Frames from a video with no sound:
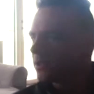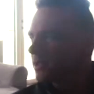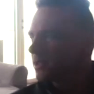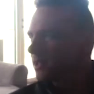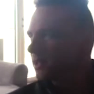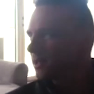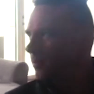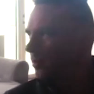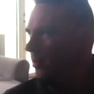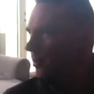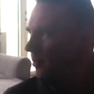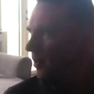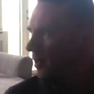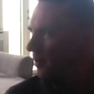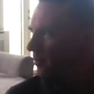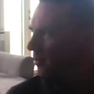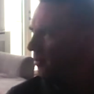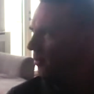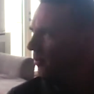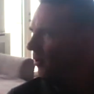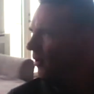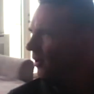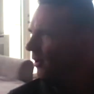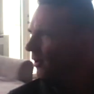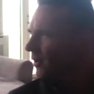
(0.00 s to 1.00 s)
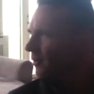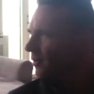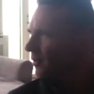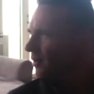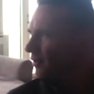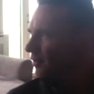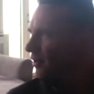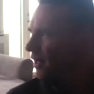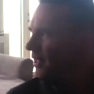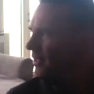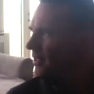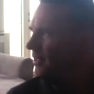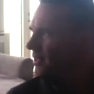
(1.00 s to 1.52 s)
and there'll be people running
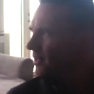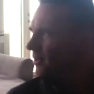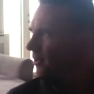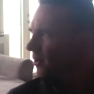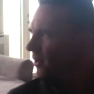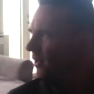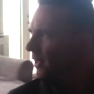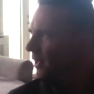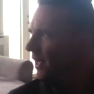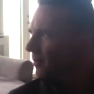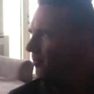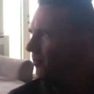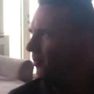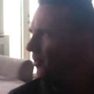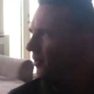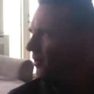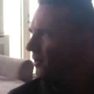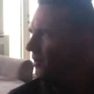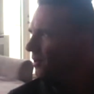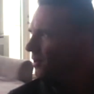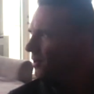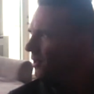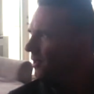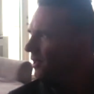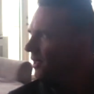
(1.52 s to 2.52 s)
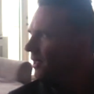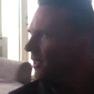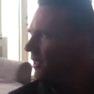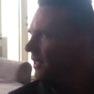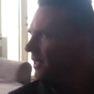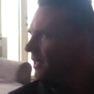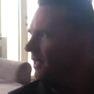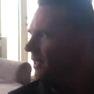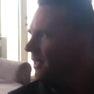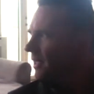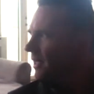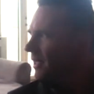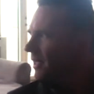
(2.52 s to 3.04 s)
events and all that, but
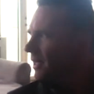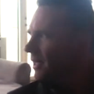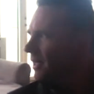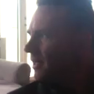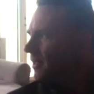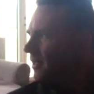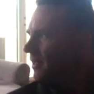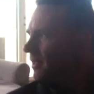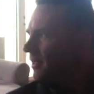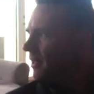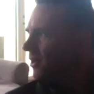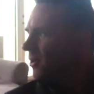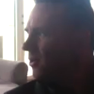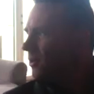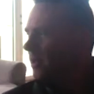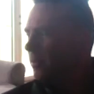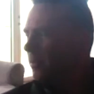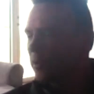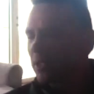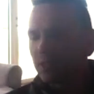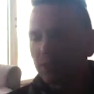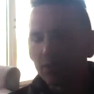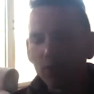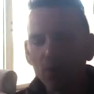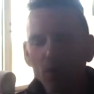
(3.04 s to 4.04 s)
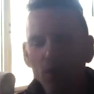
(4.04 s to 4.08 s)
they'll be so